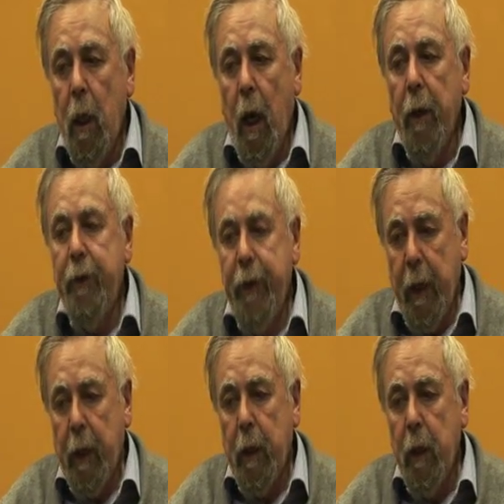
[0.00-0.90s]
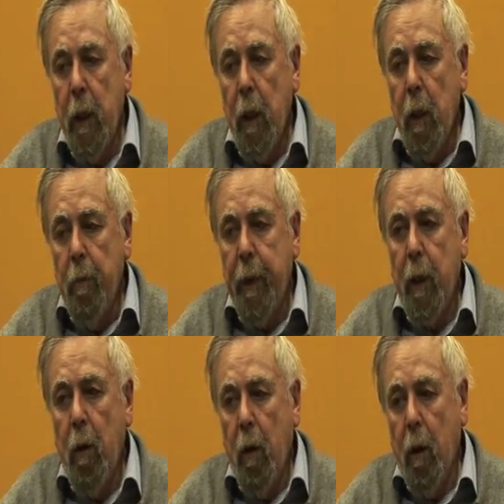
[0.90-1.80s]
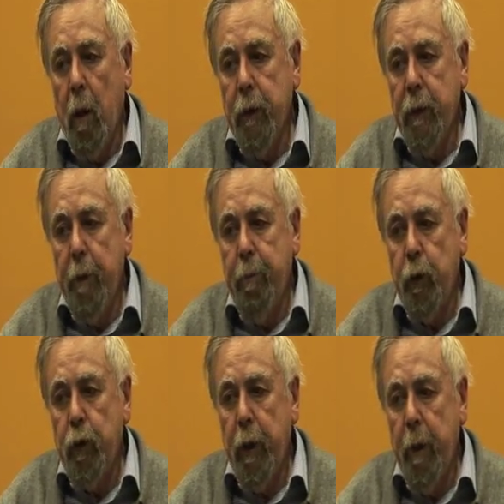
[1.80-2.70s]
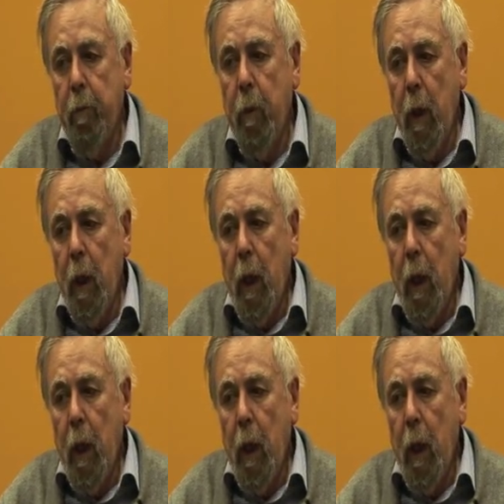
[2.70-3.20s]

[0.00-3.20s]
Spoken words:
I think, because they pushed him